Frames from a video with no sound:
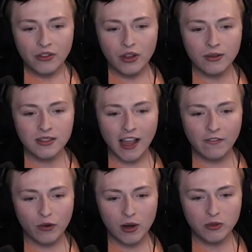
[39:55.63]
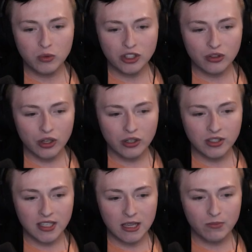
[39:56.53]
Those life forms which learned
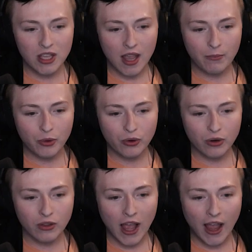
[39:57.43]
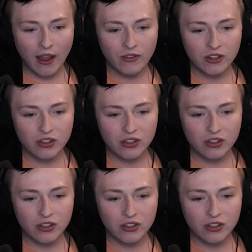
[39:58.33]
to keep the Emperor alive